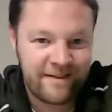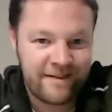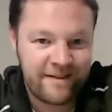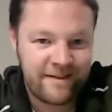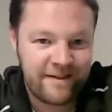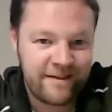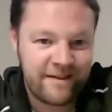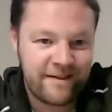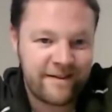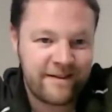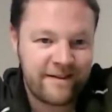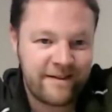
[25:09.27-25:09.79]

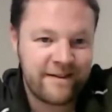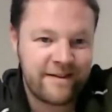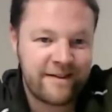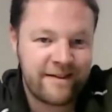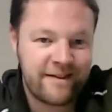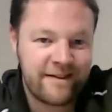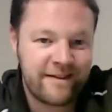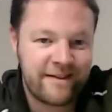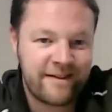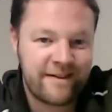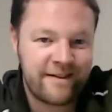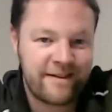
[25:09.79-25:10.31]

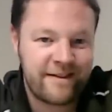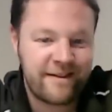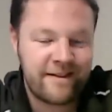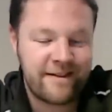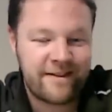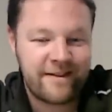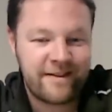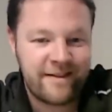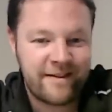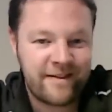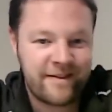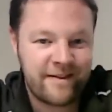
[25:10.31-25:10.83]

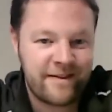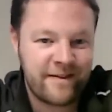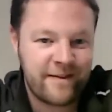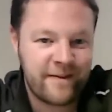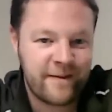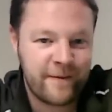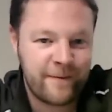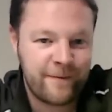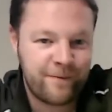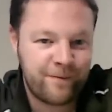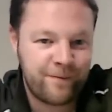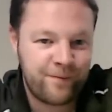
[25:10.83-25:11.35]

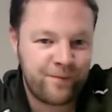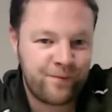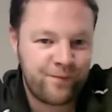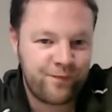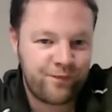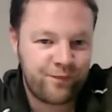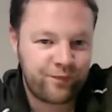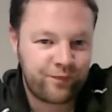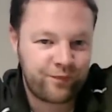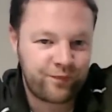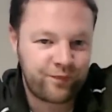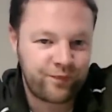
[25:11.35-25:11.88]

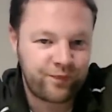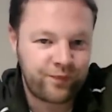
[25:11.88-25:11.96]
(silent)